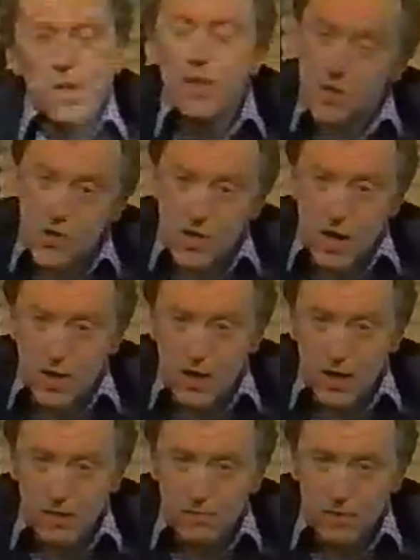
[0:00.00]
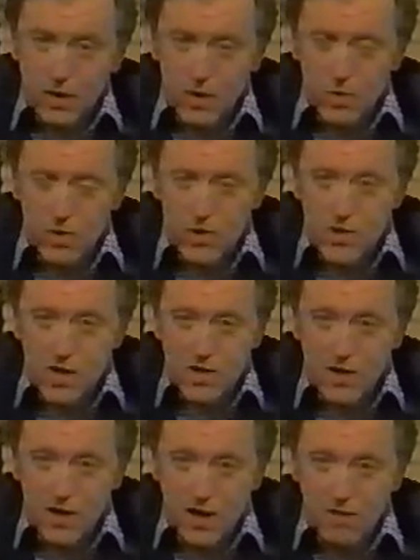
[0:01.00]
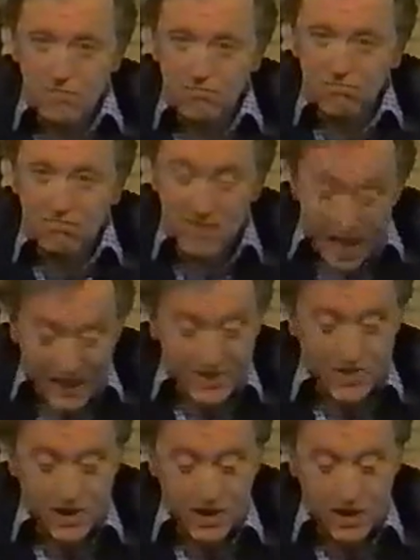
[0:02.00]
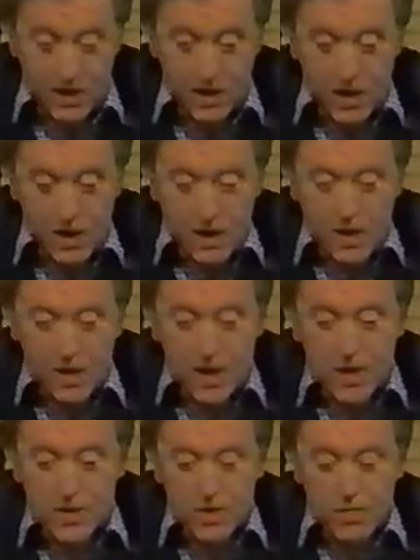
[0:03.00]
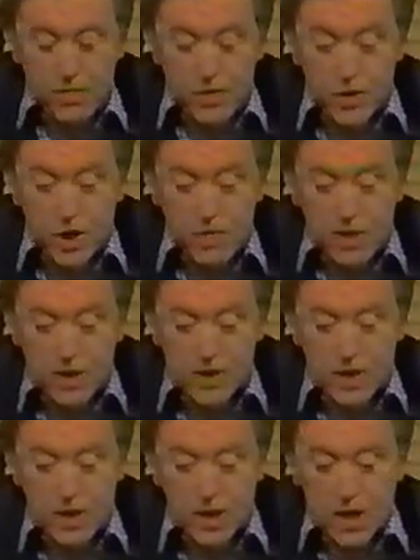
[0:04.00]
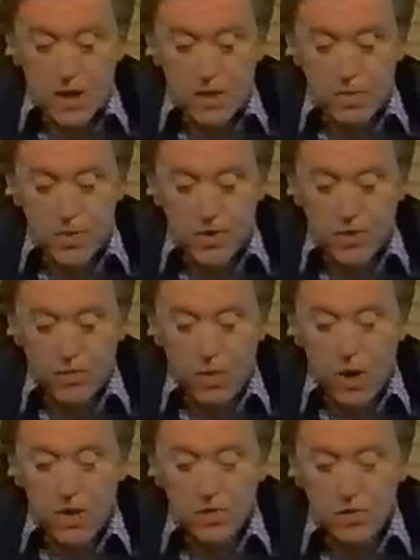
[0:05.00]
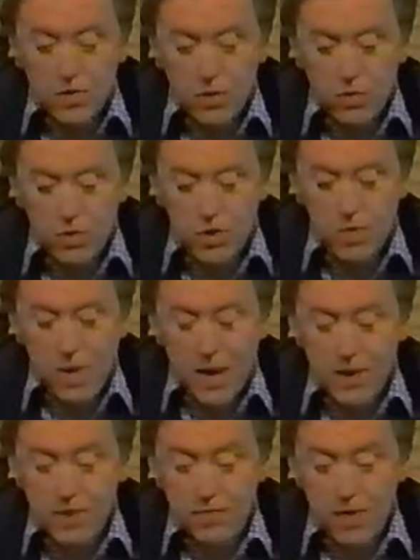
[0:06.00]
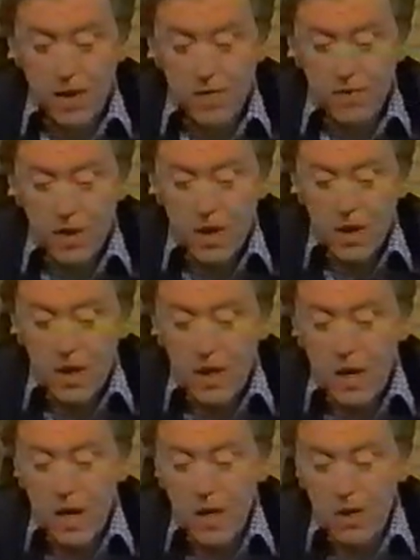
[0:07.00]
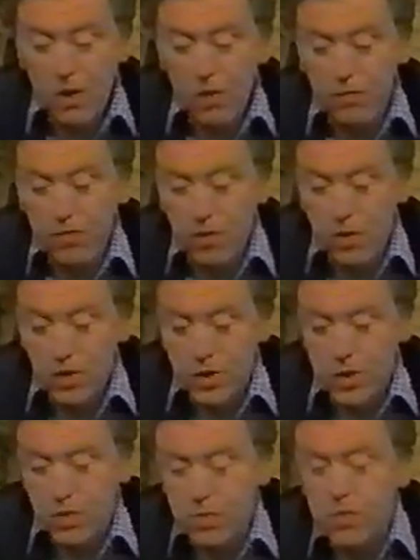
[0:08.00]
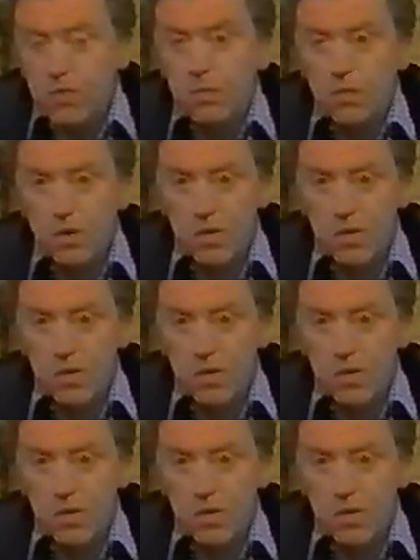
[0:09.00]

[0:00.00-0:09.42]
this Sunday, and you want to see her again next Sunday, there's a terrific show next Sunday night at the Prince of Wales called 2 Acts of Love in aid of children with